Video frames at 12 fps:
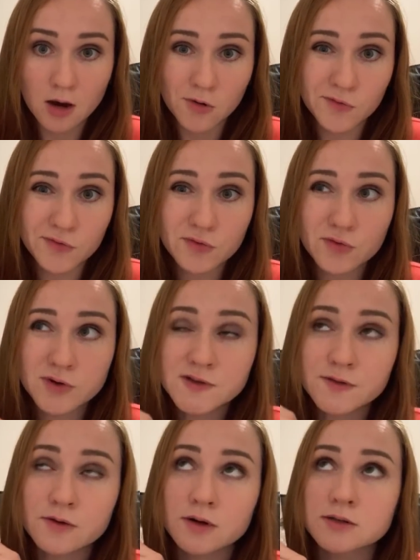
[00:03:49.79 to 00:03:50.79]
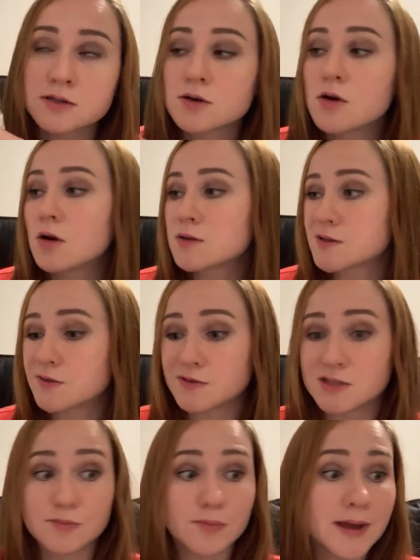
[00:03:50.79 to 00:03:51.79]
Of course, there are tons of
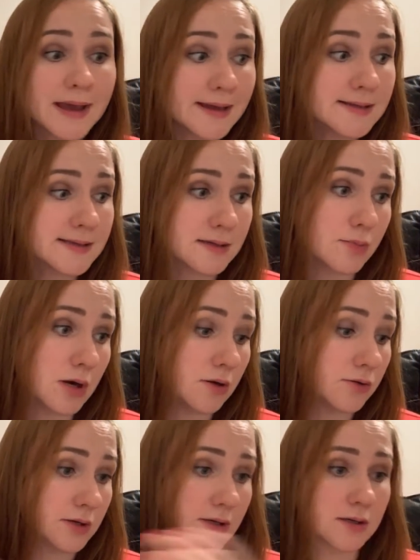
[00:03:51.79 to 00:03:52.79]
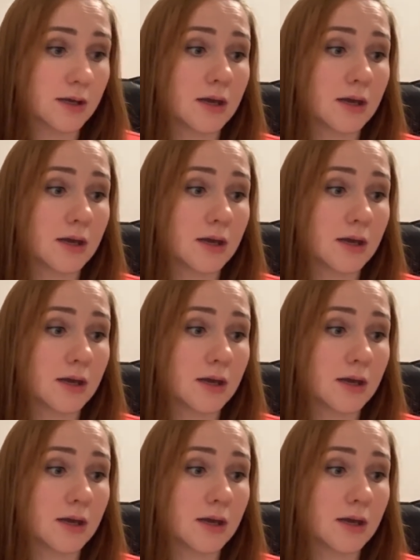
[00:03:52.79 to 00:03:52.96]
debates about it,